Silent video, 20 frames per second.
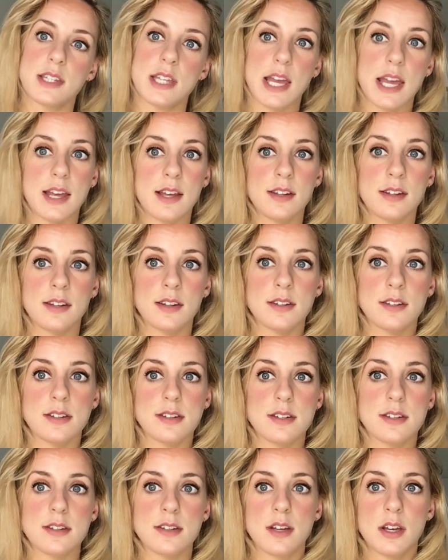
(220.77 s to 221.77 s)

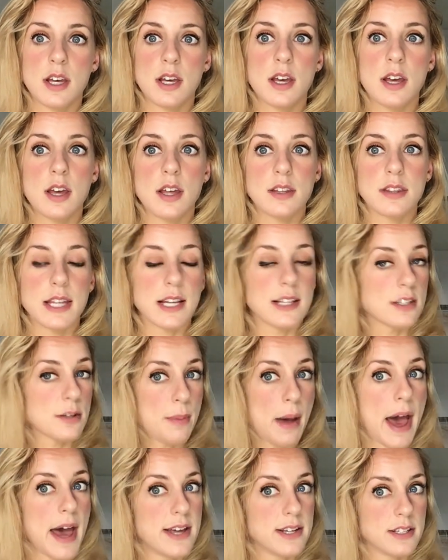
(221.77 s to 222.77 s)
things are
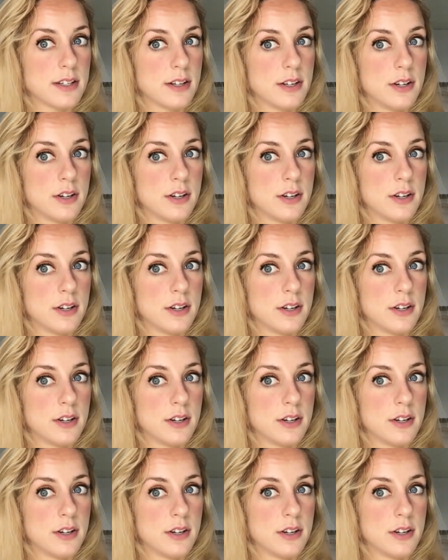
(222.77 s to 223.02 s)
bad.